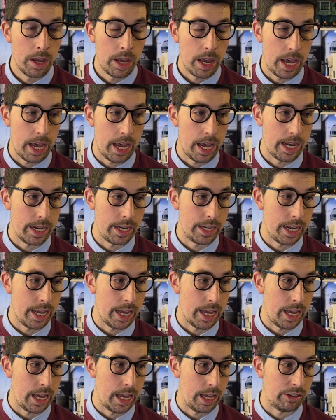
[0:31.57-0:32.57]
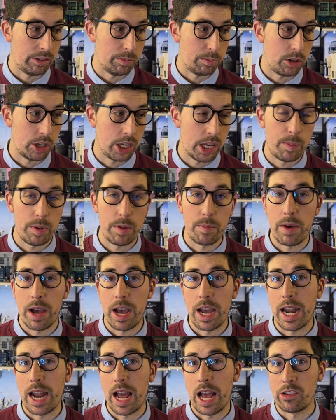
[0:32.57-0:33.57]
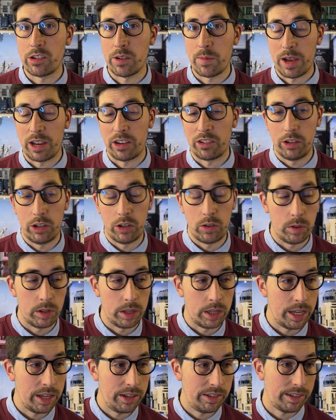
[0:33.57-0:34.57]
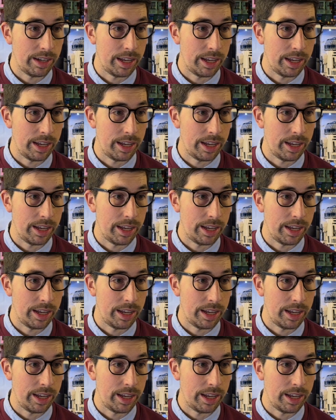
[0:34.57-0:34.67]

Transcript: And something to keep in mind as I'm actually doing this